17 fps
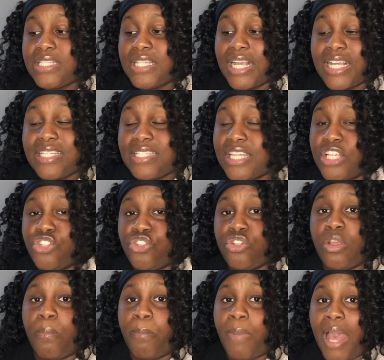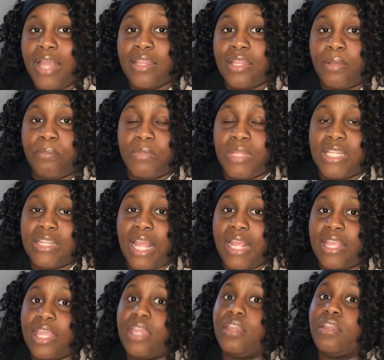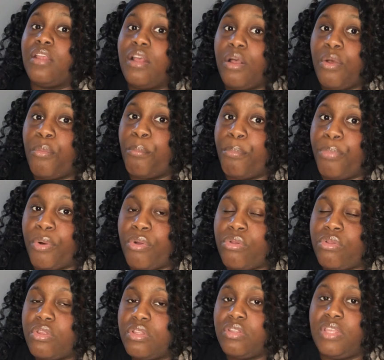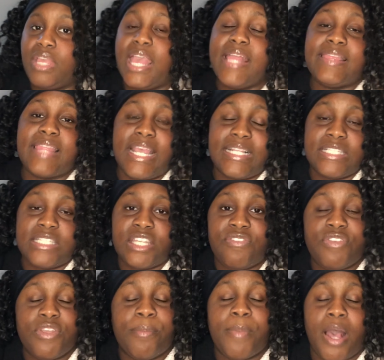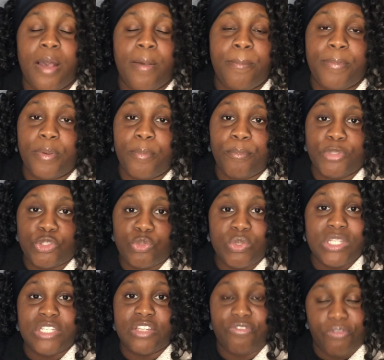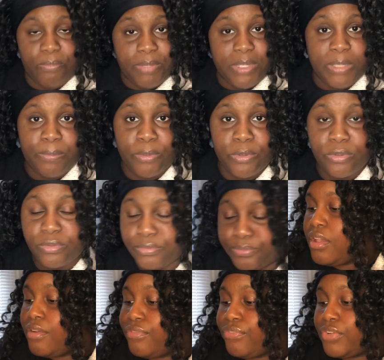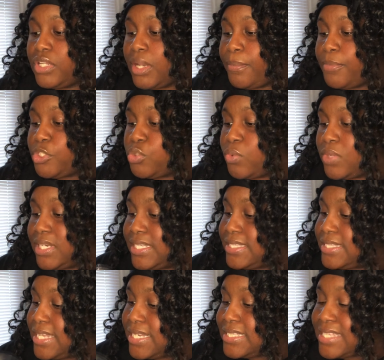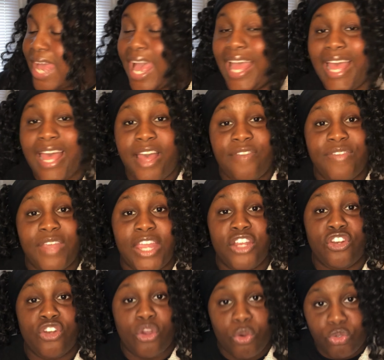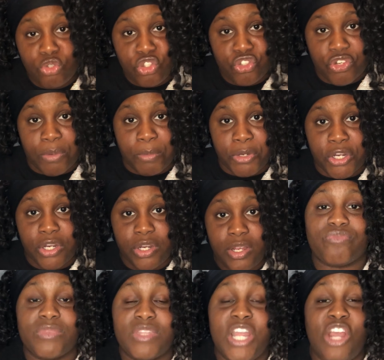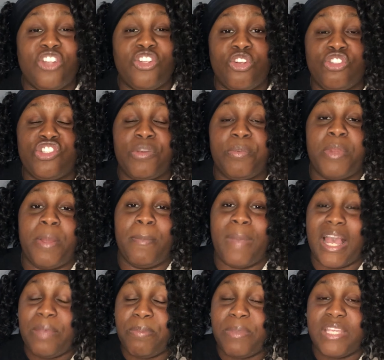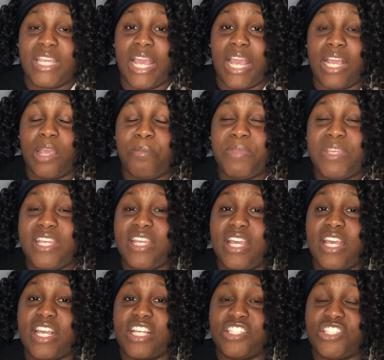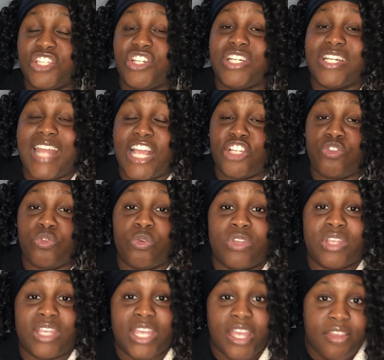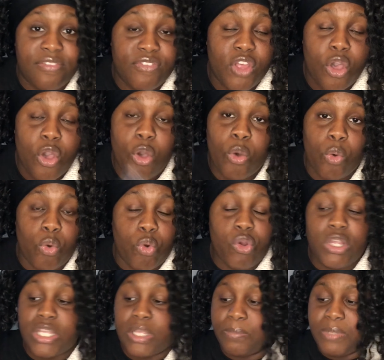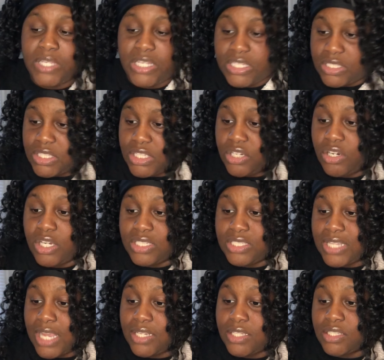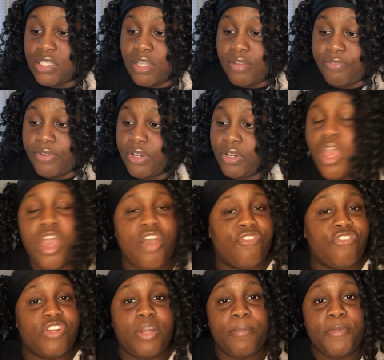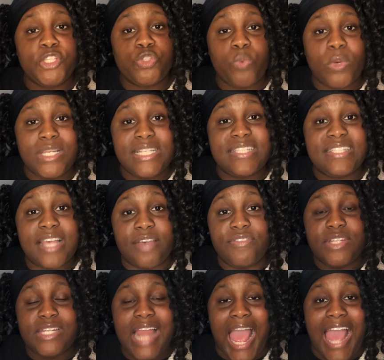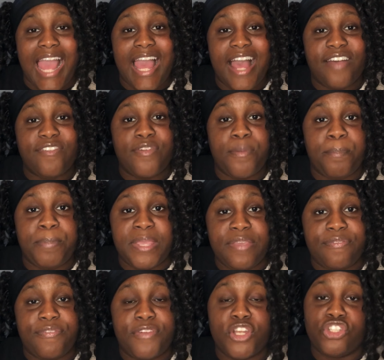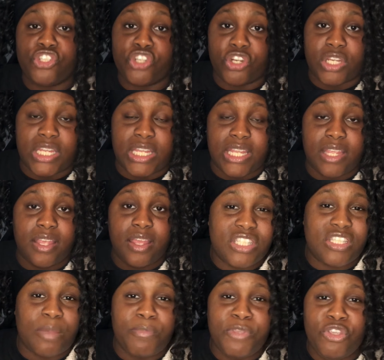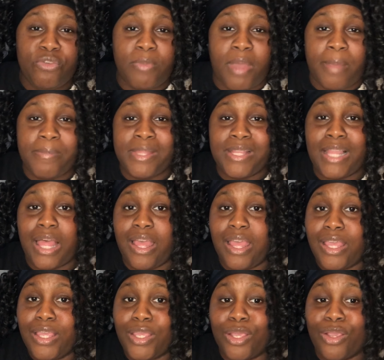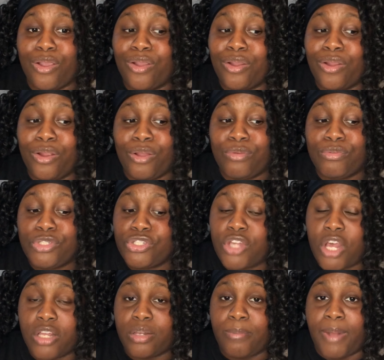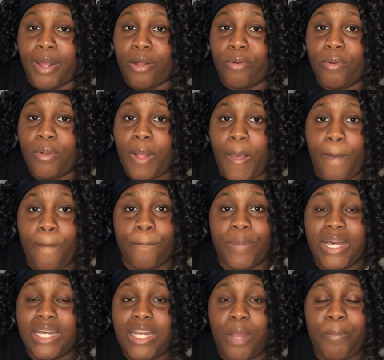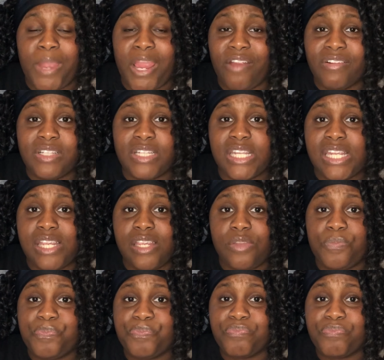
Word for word: like I said, you can buy them in like in bulk and like divvy them up between different people. For number 26, I have a nose trimmer. Now a nose trimmer, in my opinion, it could be considered an actual gift, or it could be considered a stocking stuffer. For number 27, I have beef jerky. Some of you might be like, girl, what you talking about? But apparently,